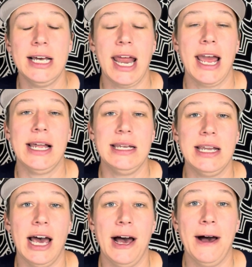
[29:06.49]
And
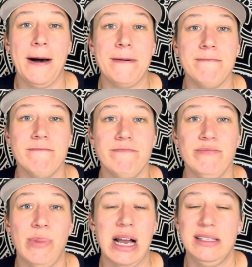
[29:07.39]

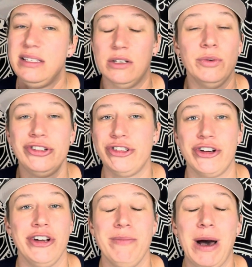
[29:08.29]
I still was
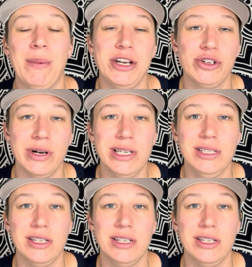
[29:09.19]
certain about my choice.